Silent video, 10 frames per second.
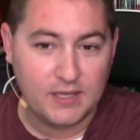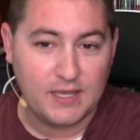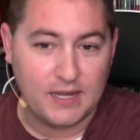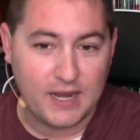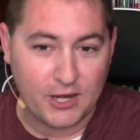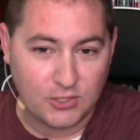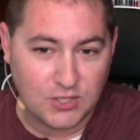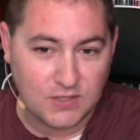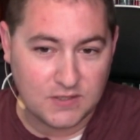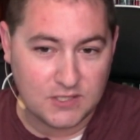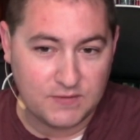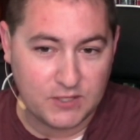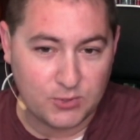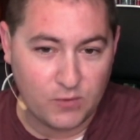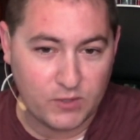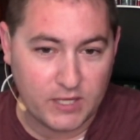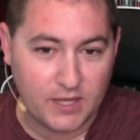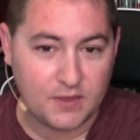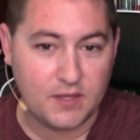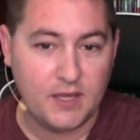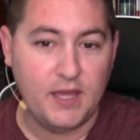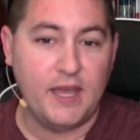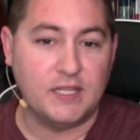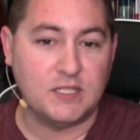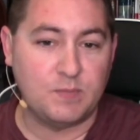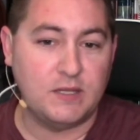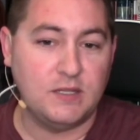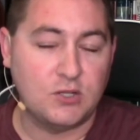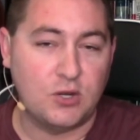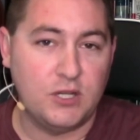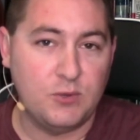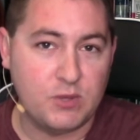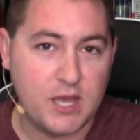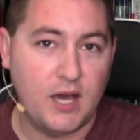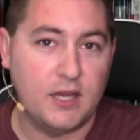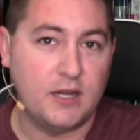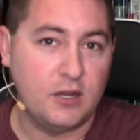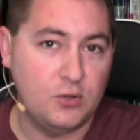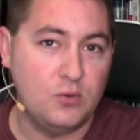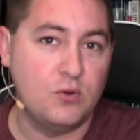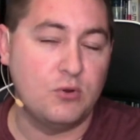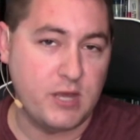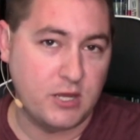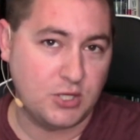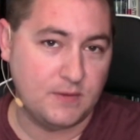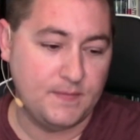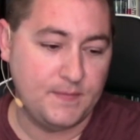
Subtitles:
inherit Jesus' victory over death, and spend eternity with God in a new creation.